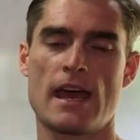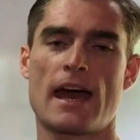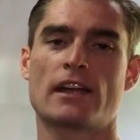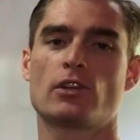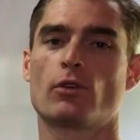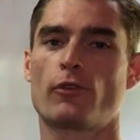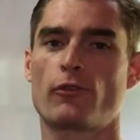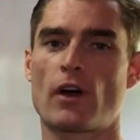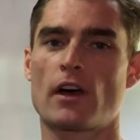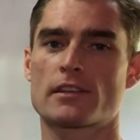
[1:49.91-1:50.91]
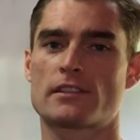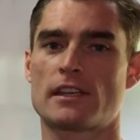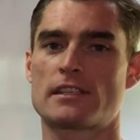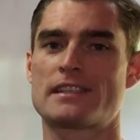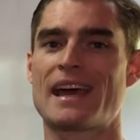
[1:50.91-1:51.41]
and your
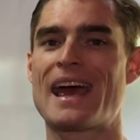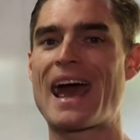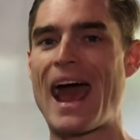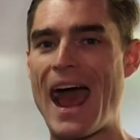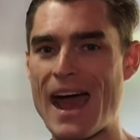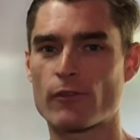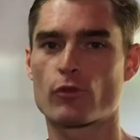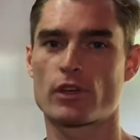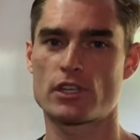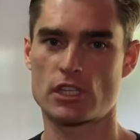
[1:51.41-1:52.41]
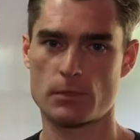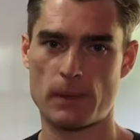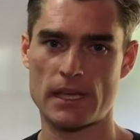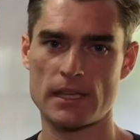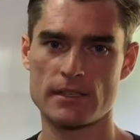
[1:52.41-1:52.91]
fastest average
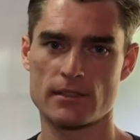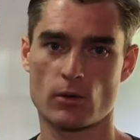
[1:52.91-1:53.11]
speed,